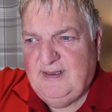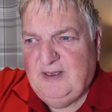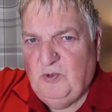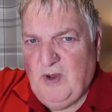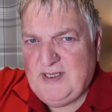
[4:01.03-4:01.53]

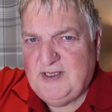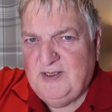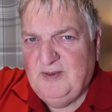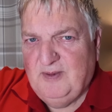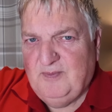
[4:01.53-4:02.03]
the
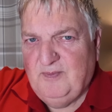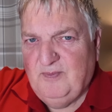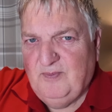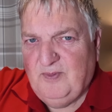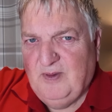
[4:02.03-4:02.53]
Western
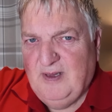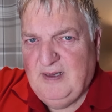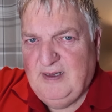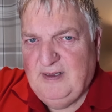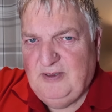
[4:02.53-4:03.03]

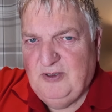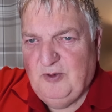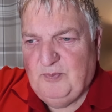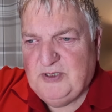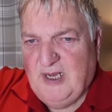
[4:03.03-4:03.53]

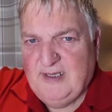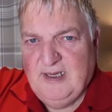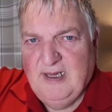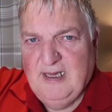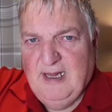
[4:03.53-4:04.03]
Europe side
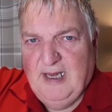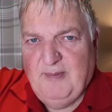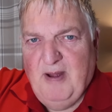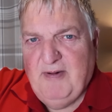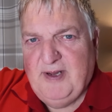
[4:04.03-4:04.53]
and
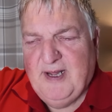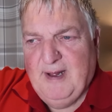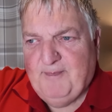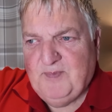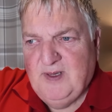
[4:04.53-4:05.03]
America.